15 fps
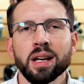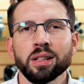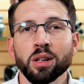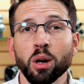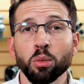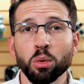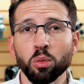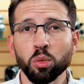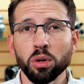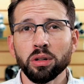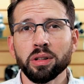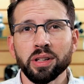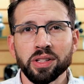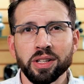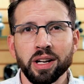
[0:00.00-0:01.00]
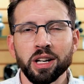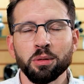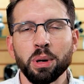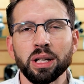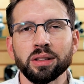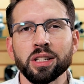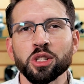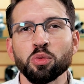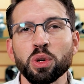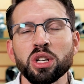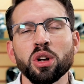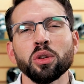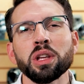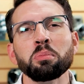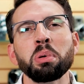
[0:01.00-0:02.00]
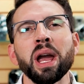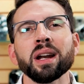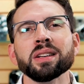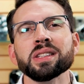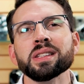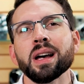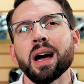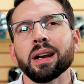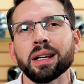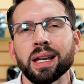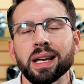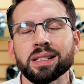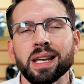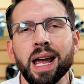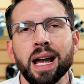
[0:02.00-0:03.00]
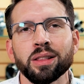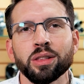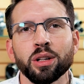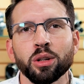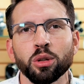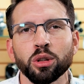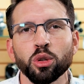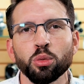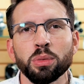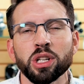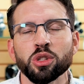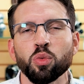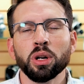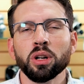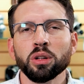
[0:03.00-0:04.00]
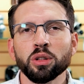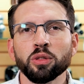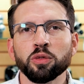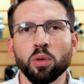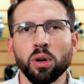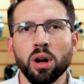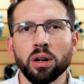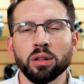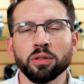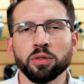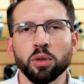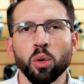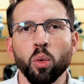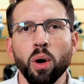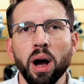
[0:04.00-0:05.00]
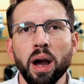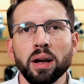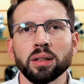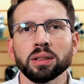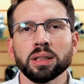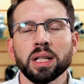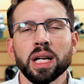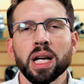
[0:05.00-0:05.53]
Now we're really excited about this. We know that Panasonic has had their Lumix 100 to 400 for a while,